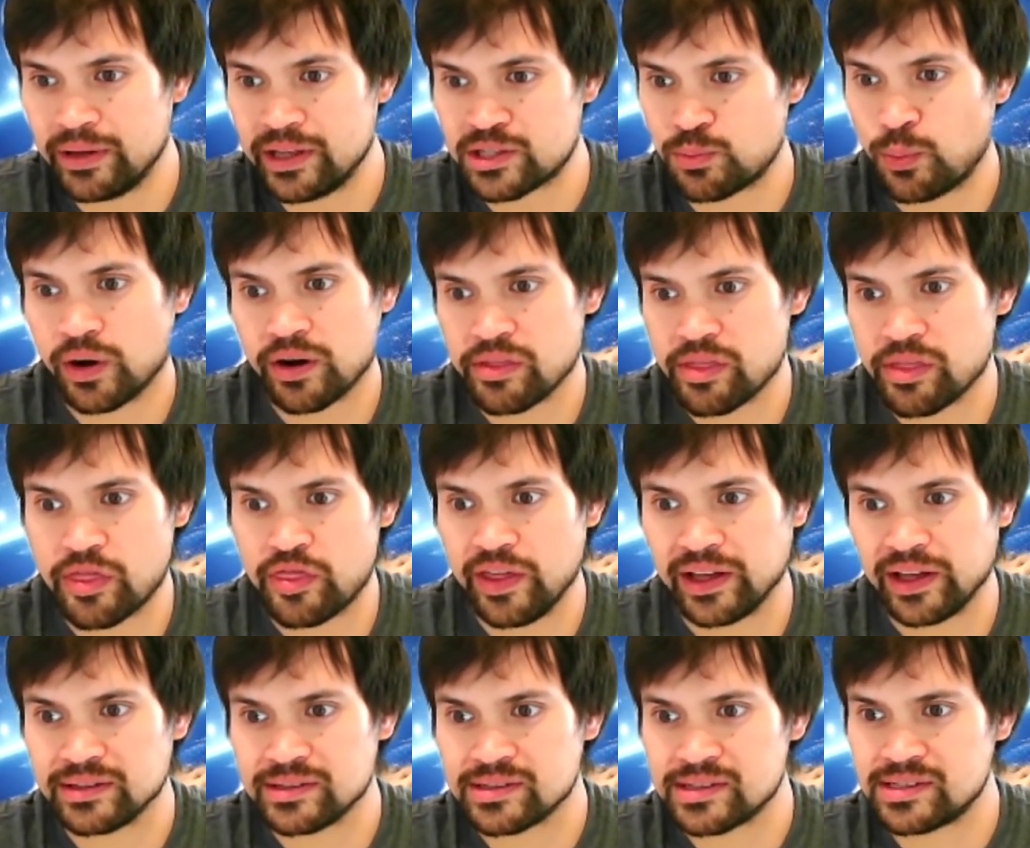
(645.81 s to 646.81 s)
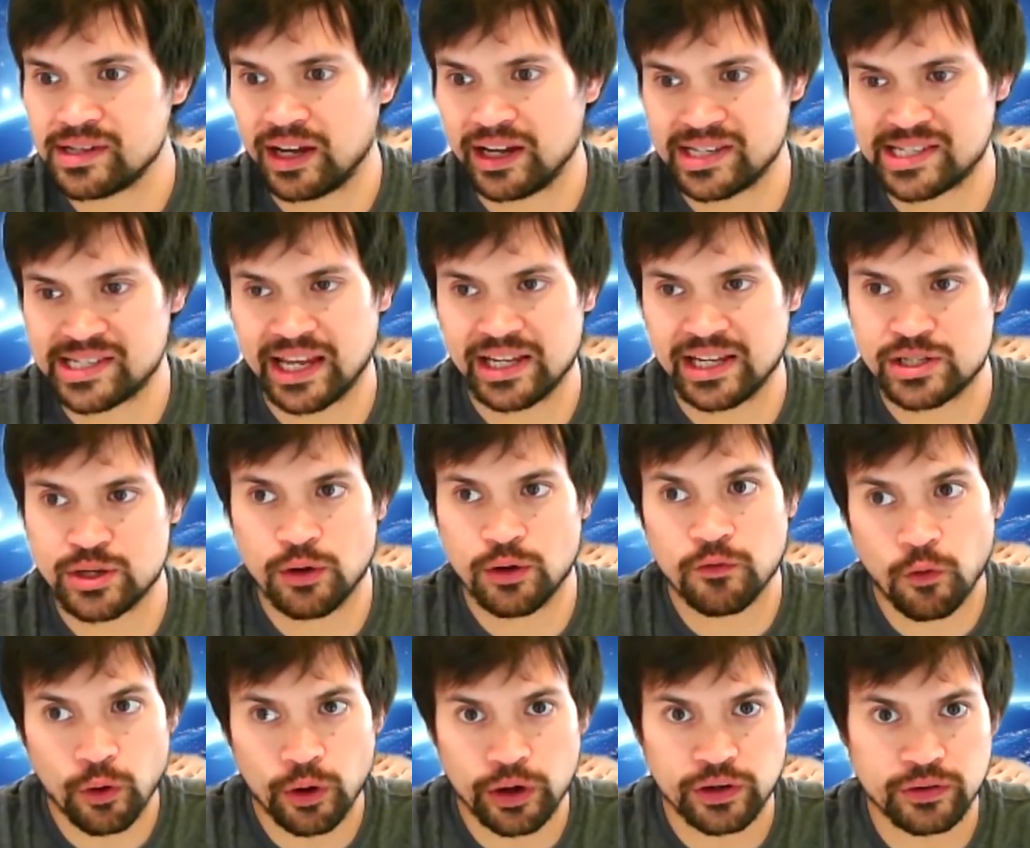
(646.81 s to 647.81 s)
it's one of the things I say to
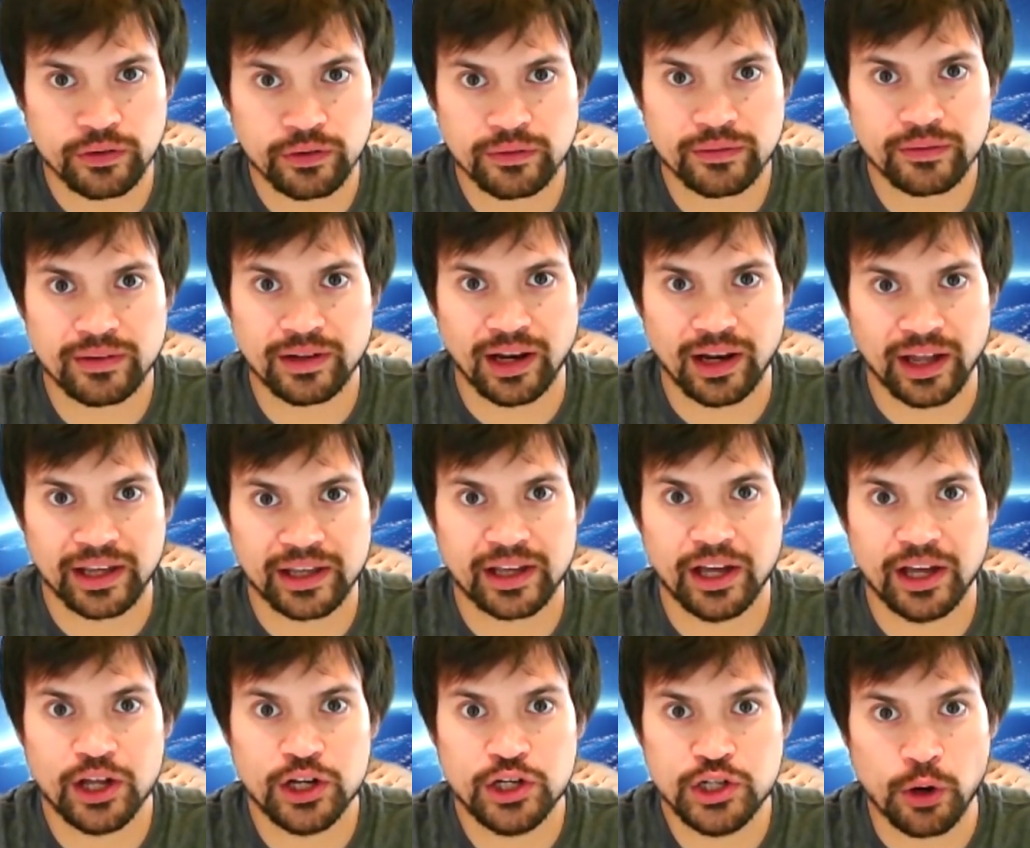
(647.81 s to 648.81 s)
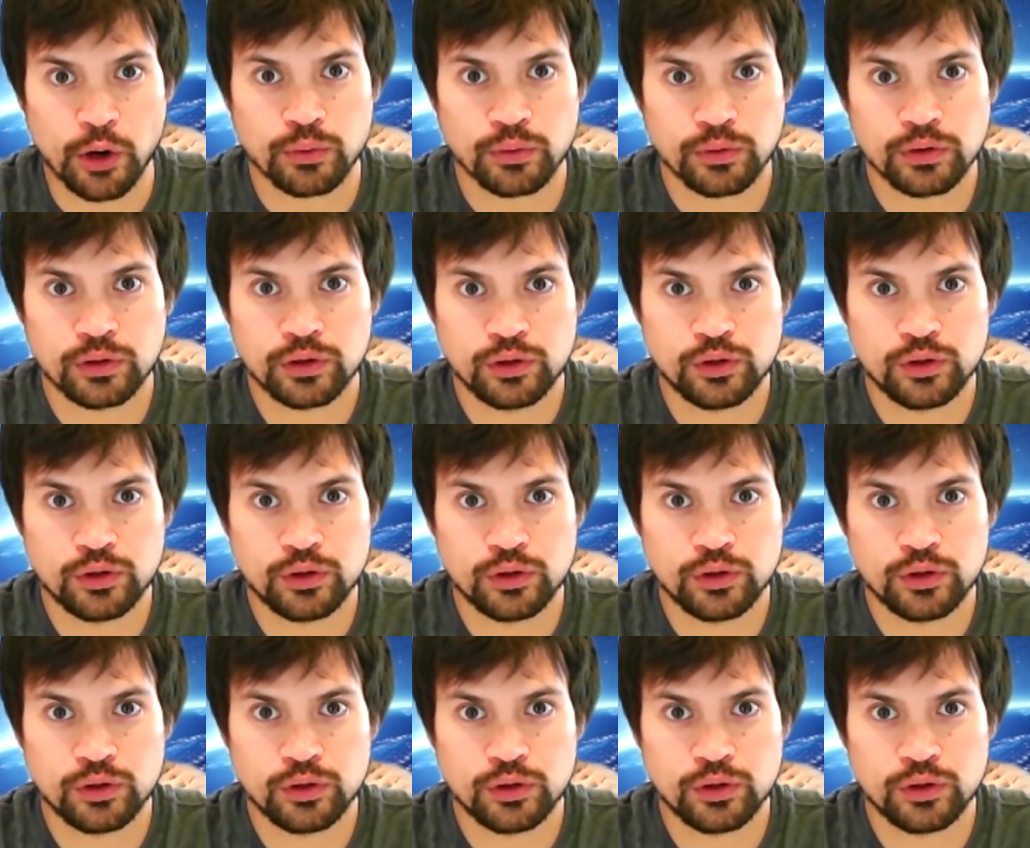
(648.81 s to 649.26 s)
avoid like don't